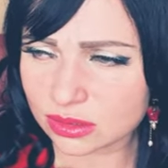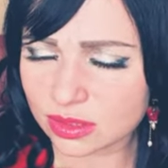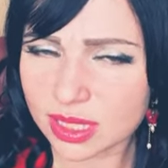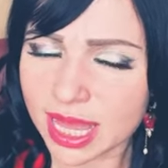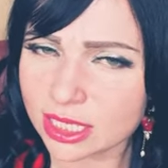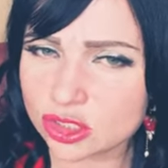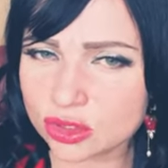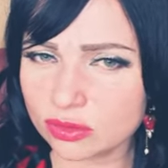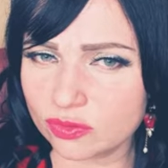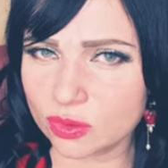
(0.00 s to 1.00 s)

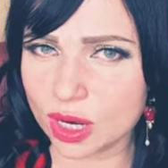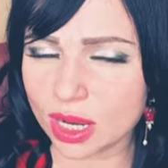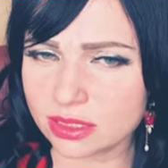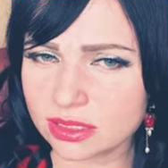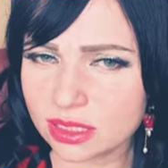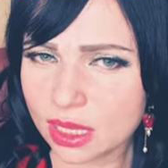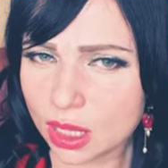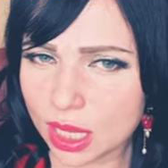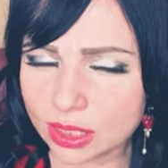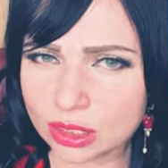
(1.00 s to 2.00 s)
natural for us
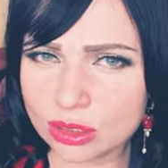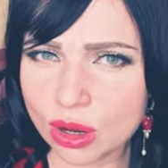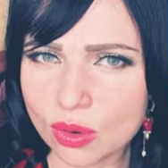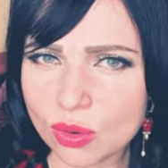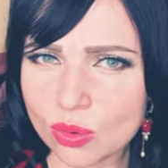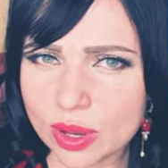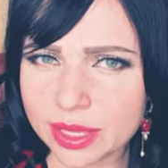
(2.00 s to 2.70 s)
and go